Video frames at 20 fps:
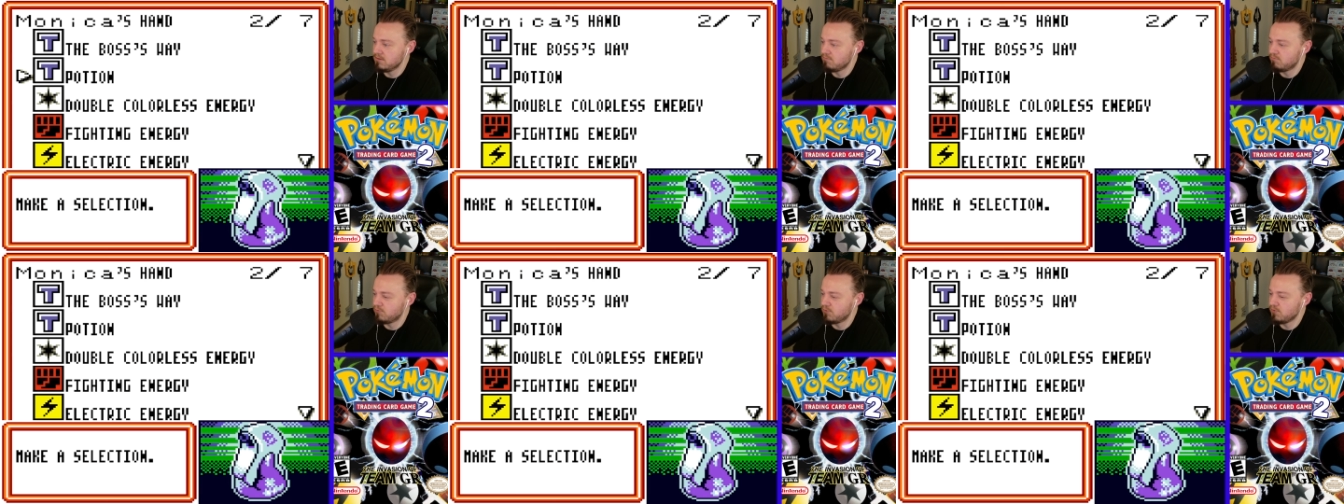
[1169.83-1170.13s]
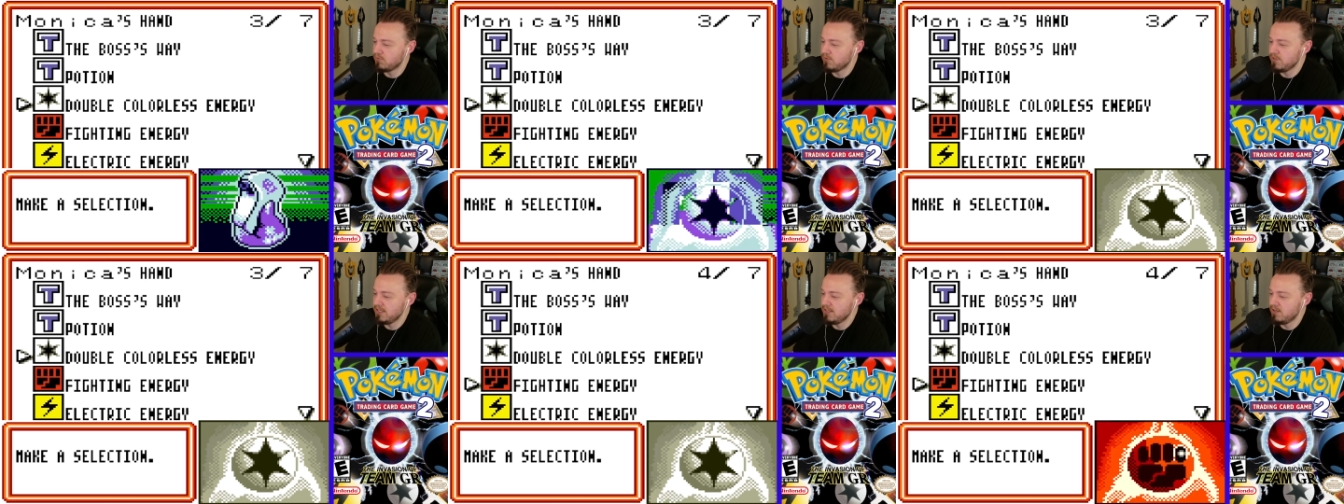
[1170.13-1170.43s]

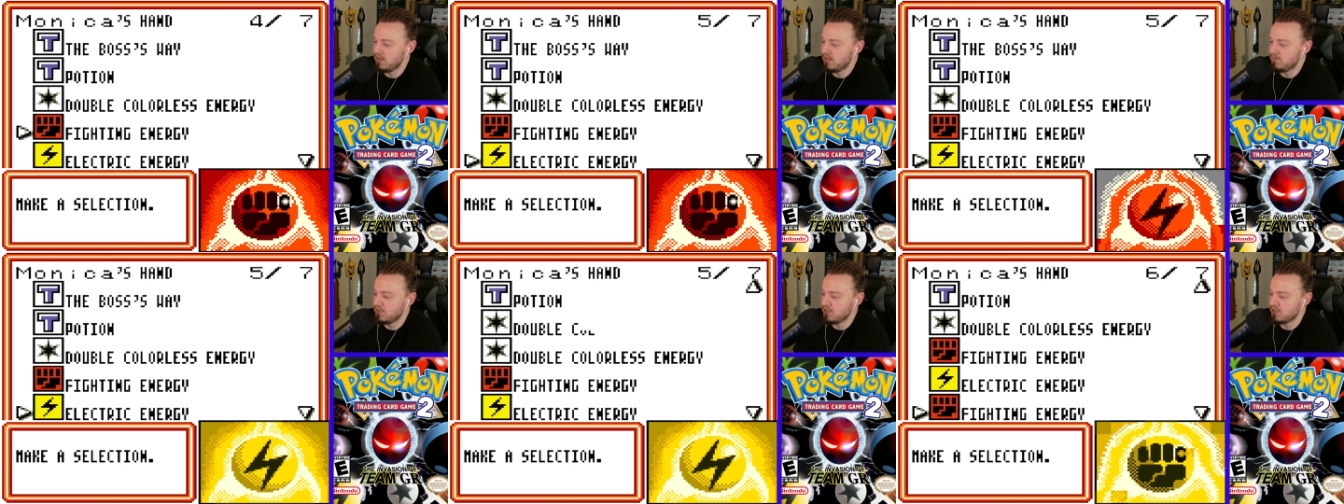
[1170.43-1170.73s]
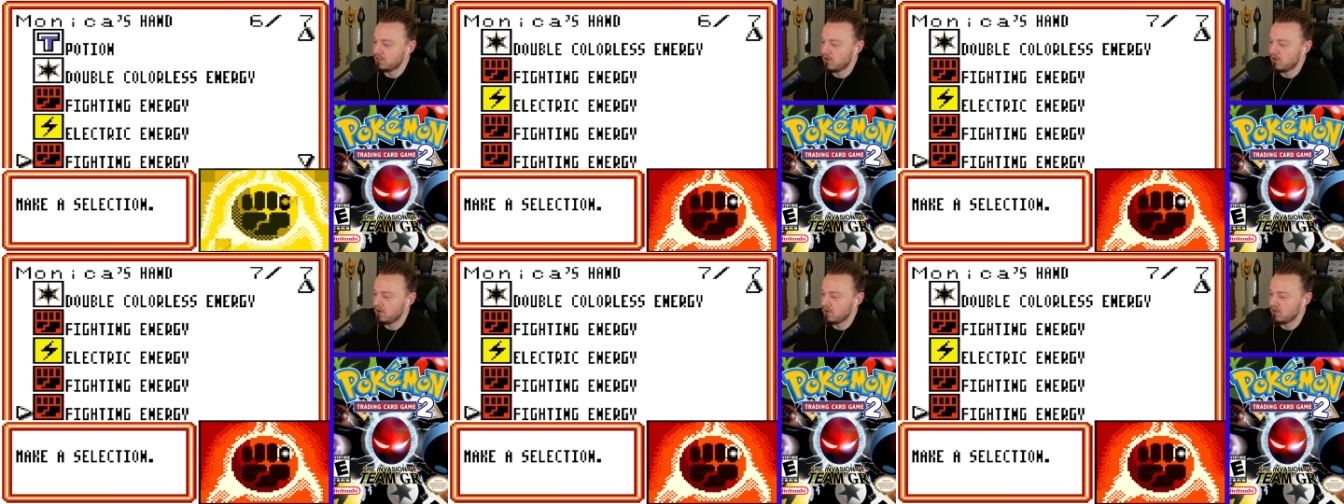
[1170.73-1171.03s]
Pretty low on
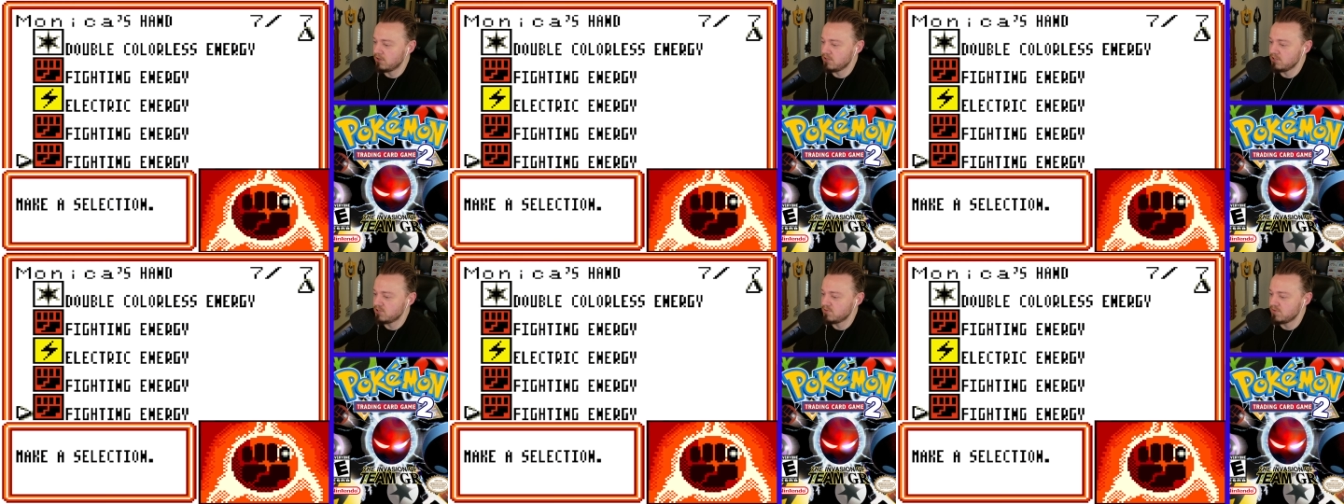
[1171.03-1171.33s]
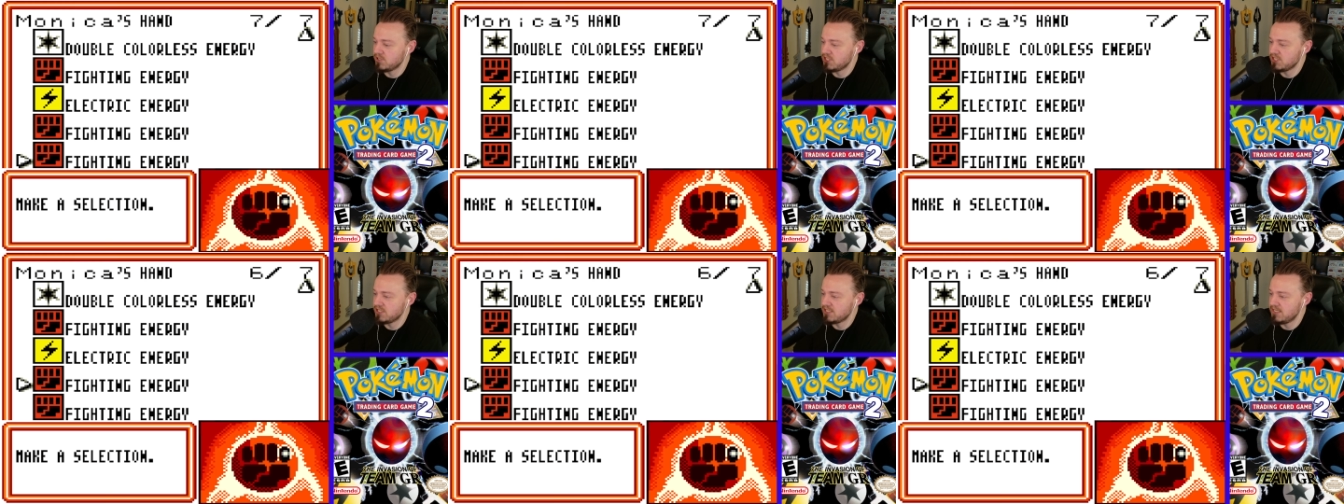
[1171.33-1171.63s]
cards,
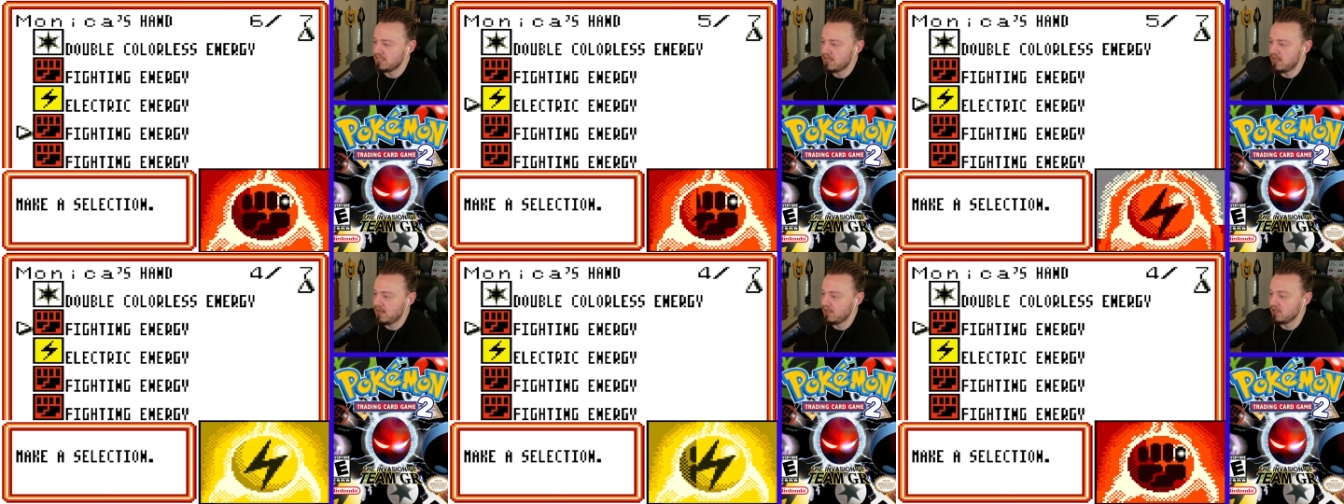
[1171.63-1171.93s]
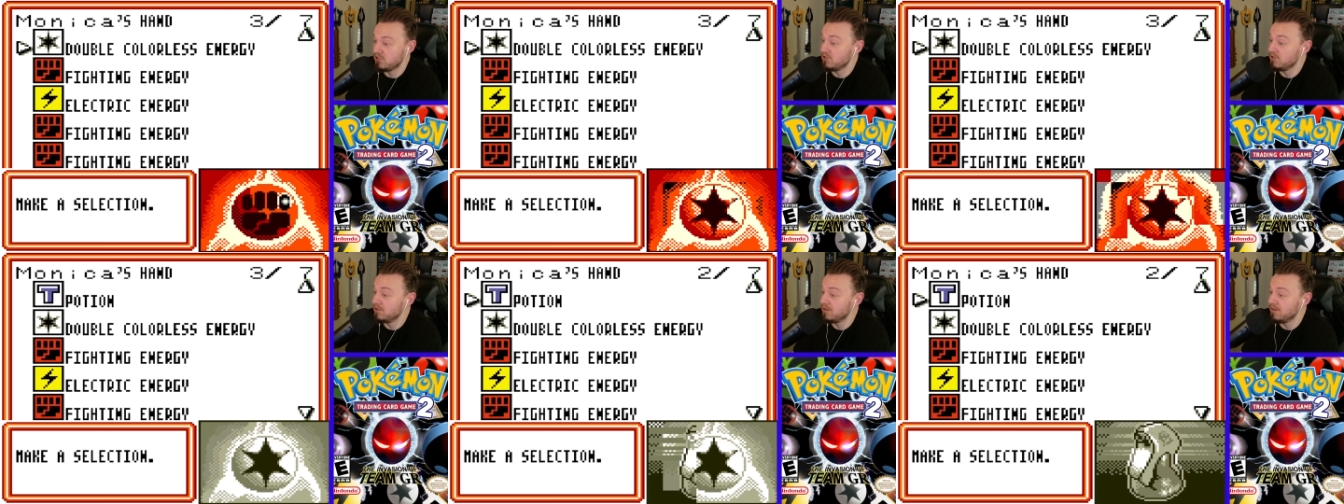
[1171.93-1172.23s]
which is not
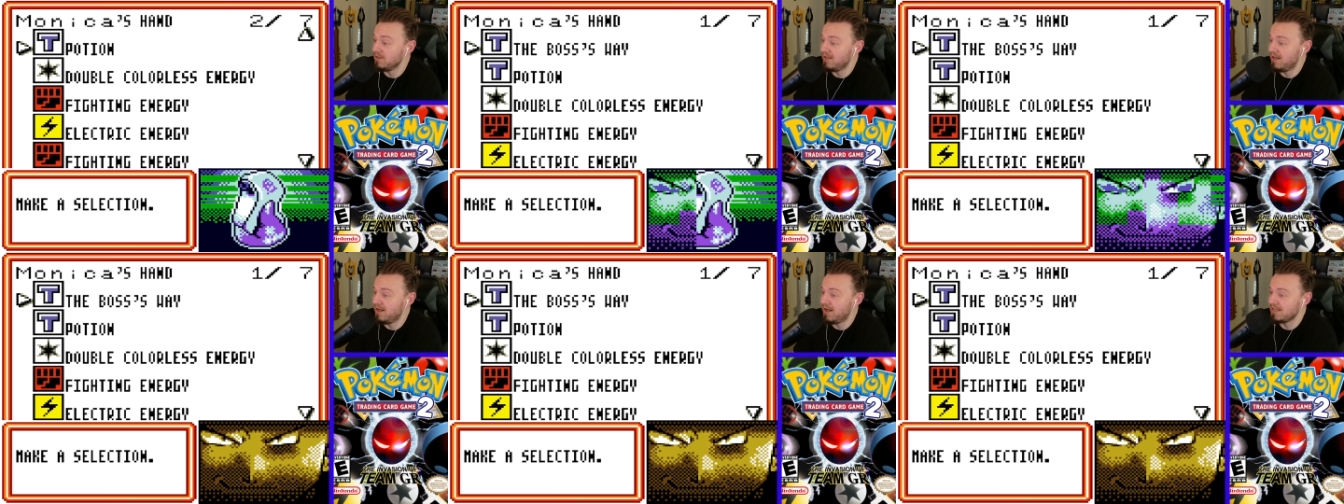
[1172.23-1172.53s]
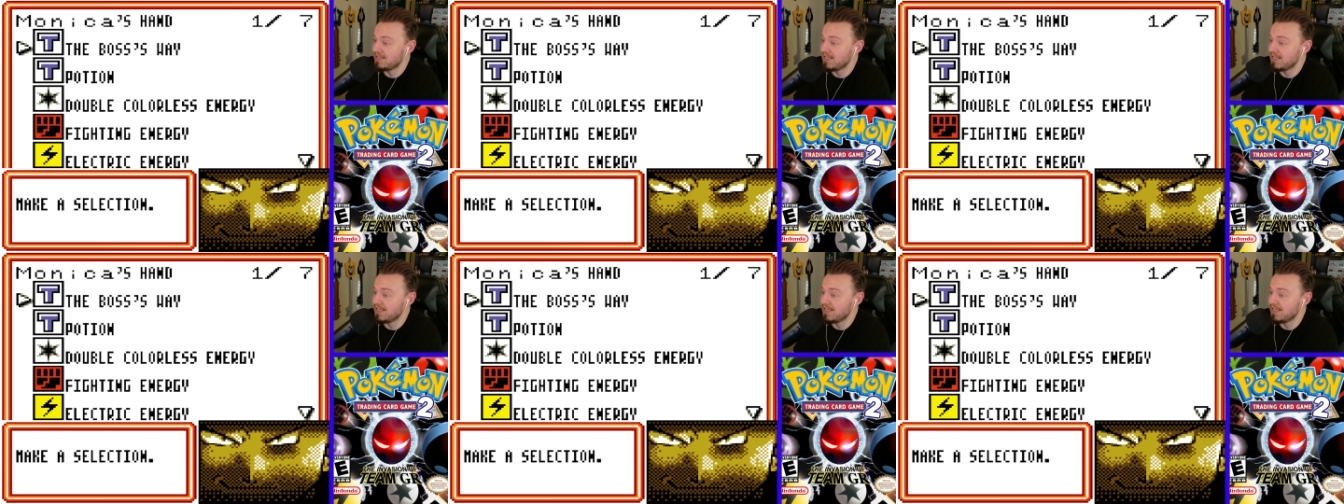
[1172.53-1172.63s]
good. Lots of